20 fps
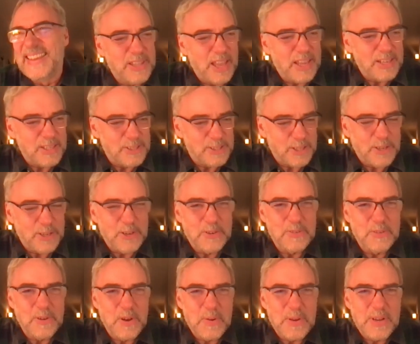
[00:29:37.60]
That is a
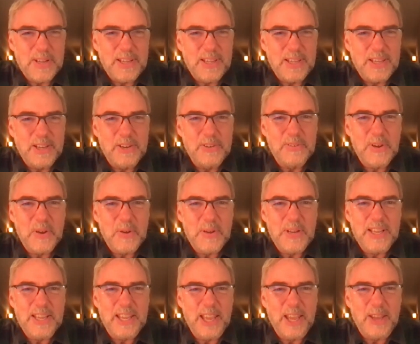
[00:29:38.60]
heroic,
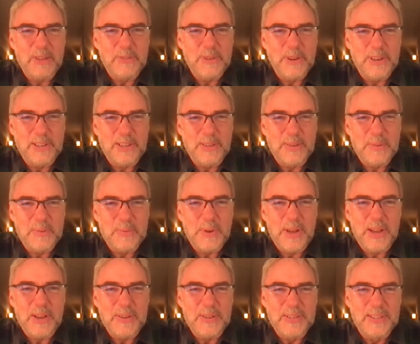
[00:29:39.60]
heroic effort.
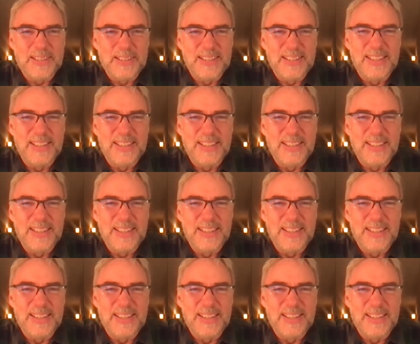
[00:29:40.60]
Wow.